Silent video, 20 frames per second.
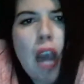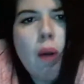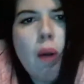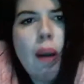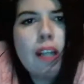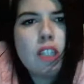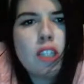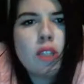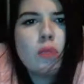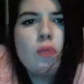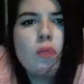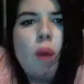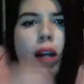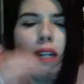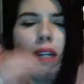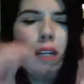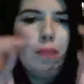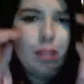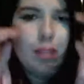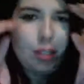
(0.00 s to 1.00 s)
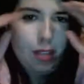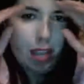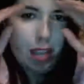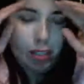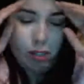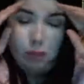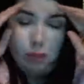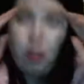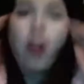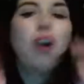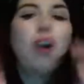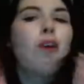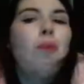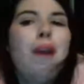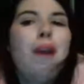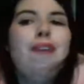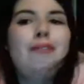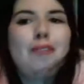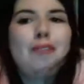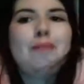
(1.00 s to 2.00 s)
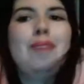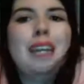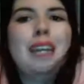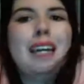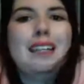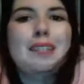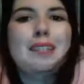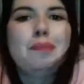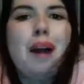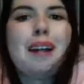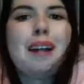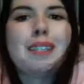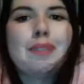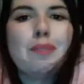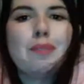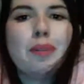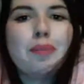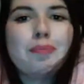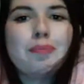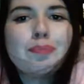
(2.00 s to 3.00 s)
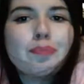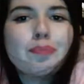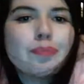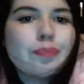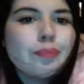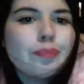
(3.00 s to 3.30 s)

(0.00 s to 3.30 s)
Now I just wanted him as far away from me as possible.